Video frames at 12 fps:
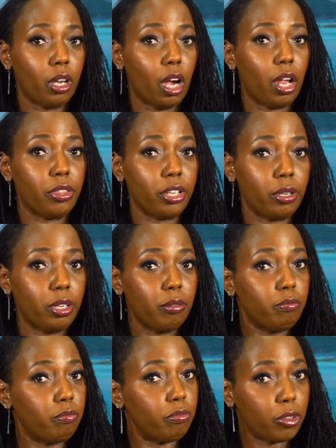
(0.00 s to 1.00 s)
Are they
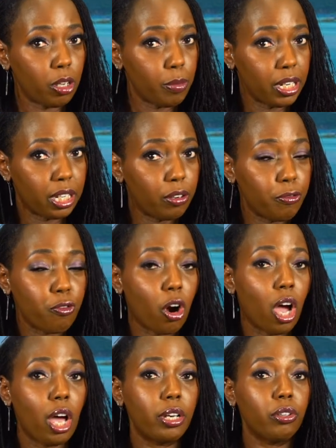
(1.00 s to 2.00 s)
committing a
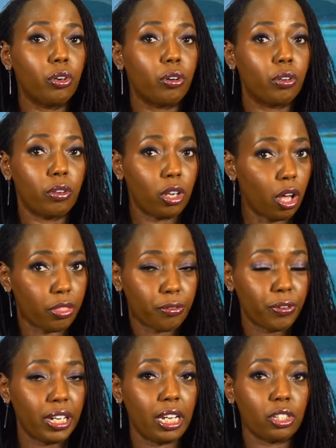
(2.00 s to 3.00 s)
fraud or other
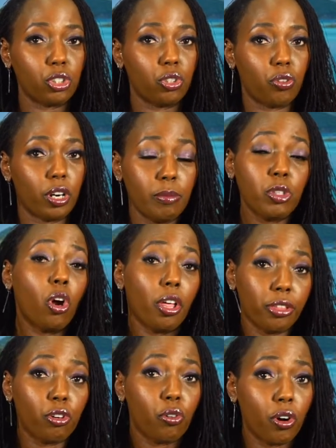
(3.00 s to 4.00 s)
financial crimes or
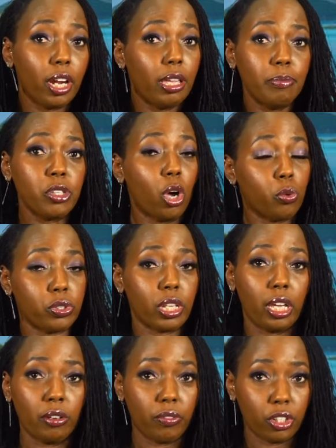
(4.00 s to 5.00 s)
other crimes
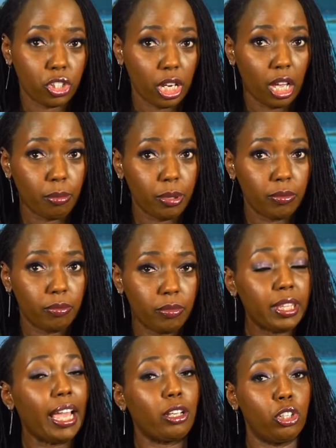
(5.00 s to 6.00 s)
outside of the job
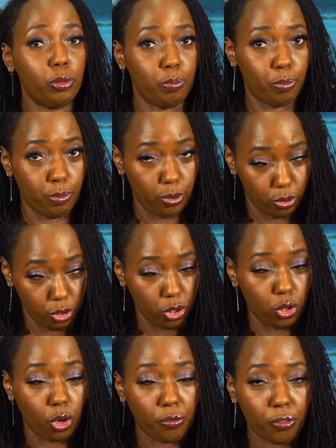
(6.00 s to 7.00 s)
that could put
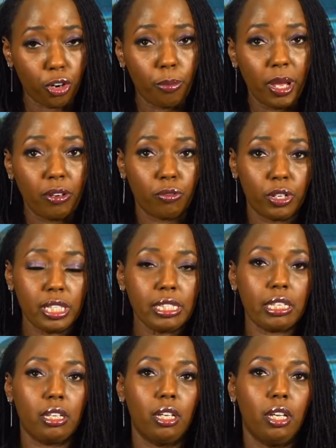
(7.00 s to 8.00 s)
your firm at
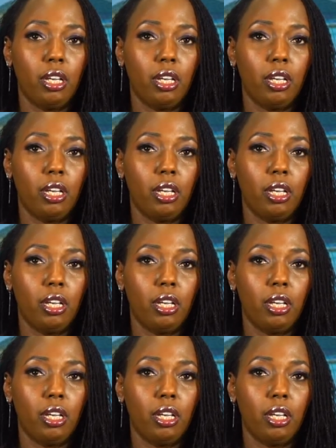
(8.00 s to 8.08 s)
risk?